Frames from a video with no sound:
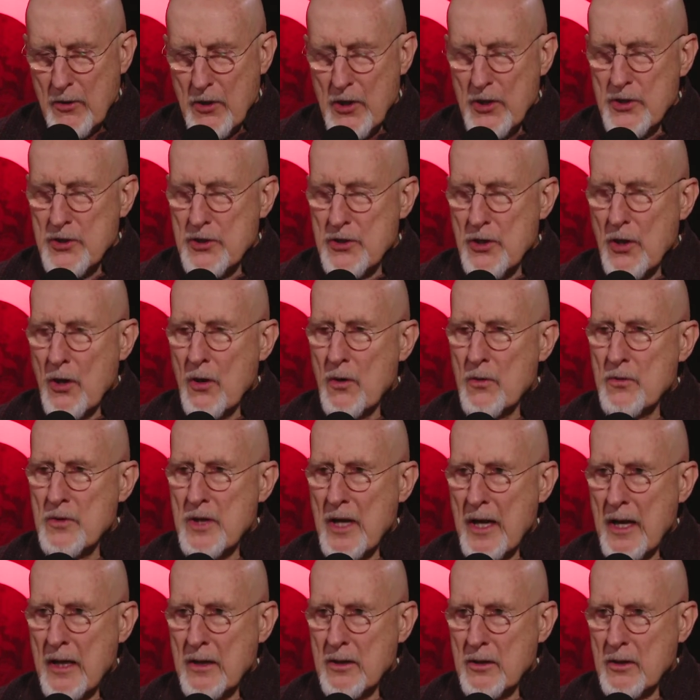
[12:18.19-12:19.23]
condoned
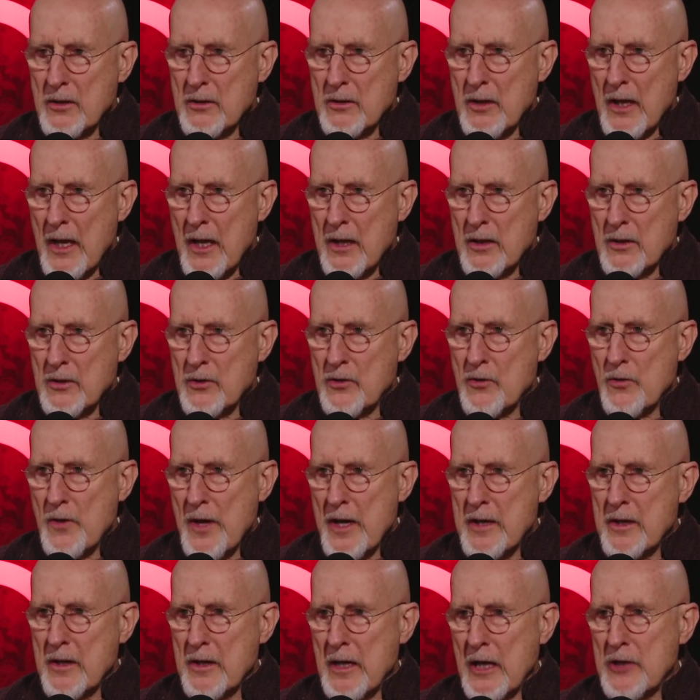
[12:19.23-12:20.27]
and and
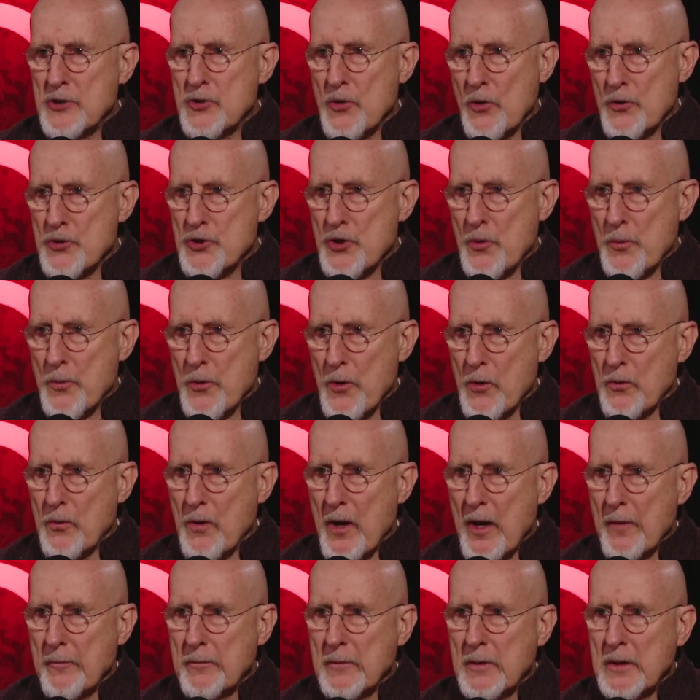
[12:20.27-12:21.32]
created a torture
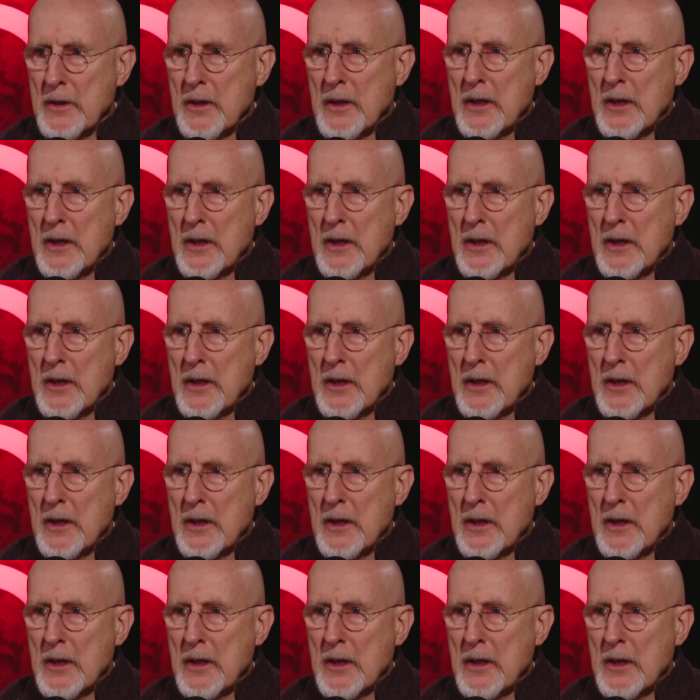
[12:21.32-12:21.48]
program